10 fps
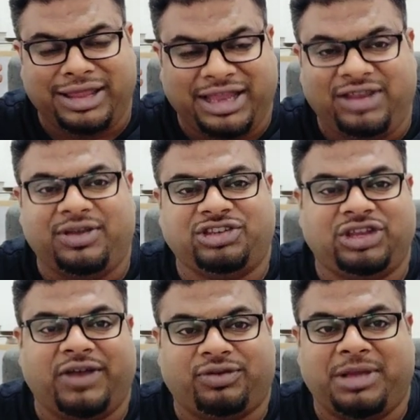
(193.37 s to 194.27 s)
anyways.
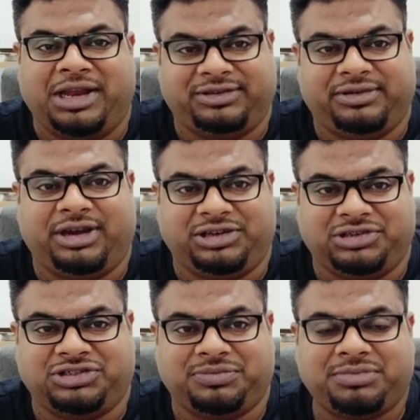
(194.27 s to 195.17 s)
You have to manage the
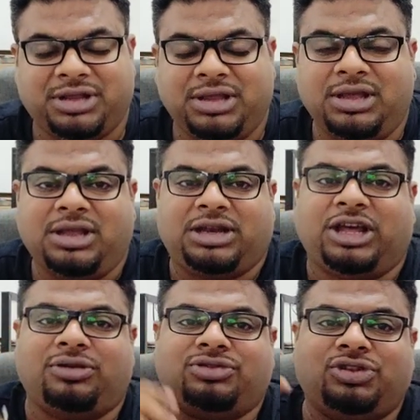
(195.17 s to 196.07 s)
relationship.
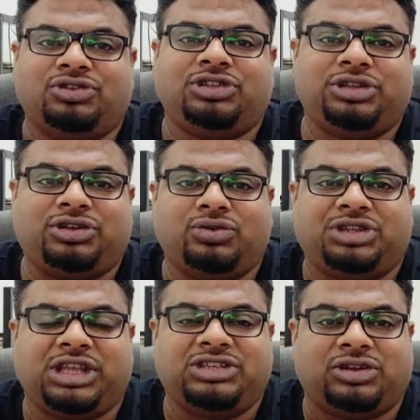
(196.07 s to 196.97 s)
Now, those are the two
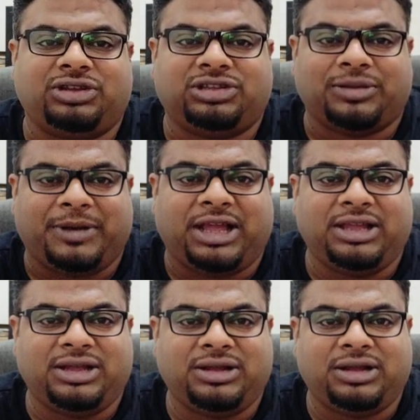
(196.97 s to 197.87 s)
things on the
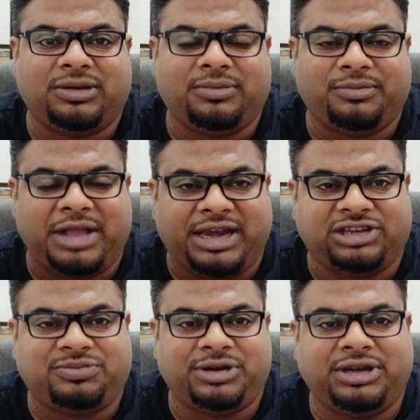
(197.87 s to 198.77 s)
supplier
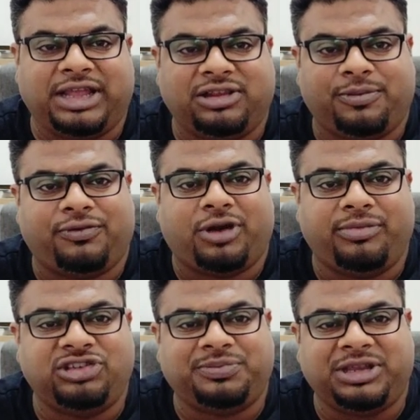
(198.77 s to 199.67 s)
management and the
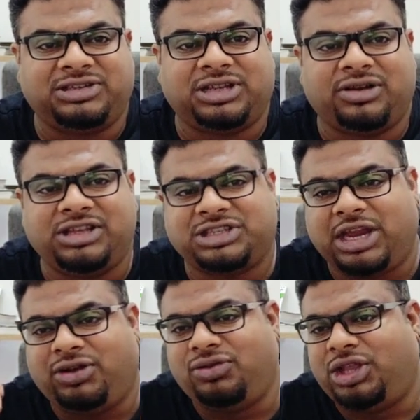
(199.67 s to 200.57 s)
performance piece. Now, let's
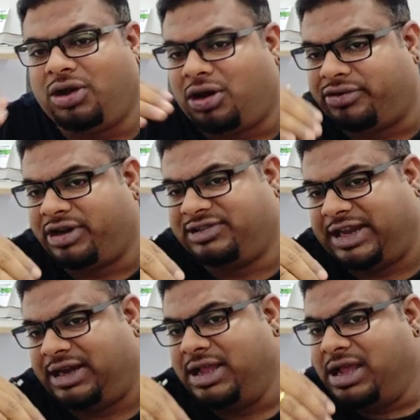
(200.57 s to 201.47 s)
get to the ordering
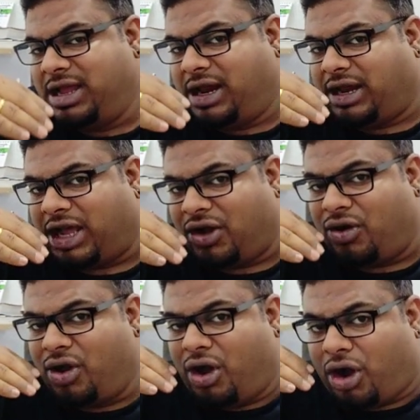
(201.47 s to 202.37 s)
side.
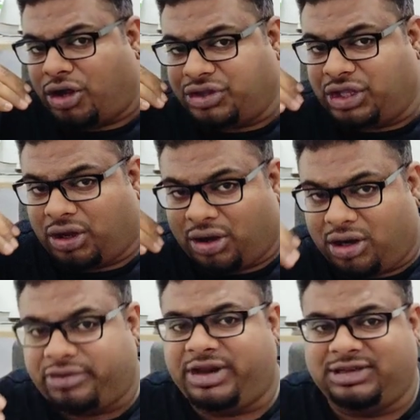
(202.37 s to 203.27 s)
Now, on the
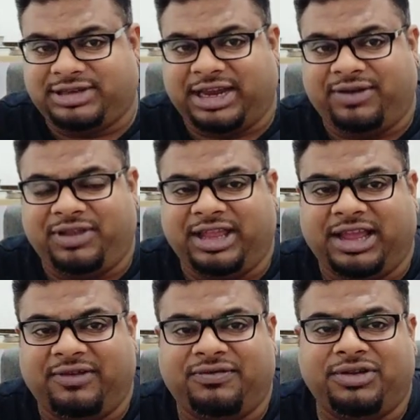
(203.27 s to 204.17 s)
ordering side, we
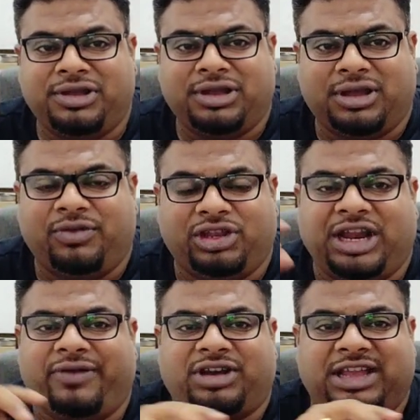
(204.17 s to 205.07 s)

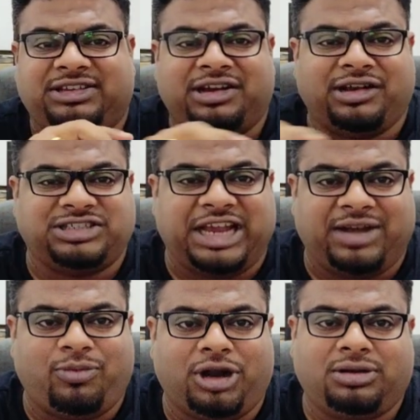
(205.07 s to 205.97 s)
can have a nice little
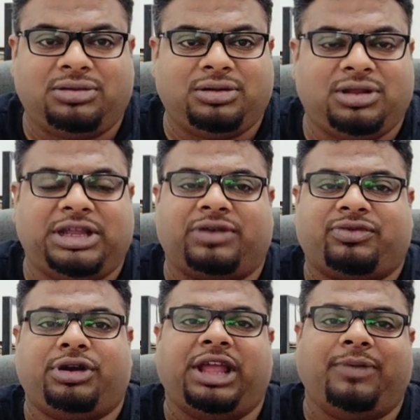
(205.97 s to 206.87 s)
chat bot
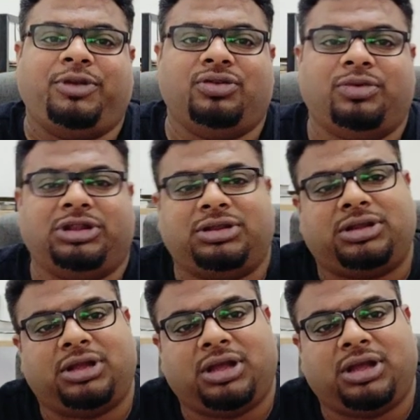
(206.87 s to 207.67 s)
that could help you with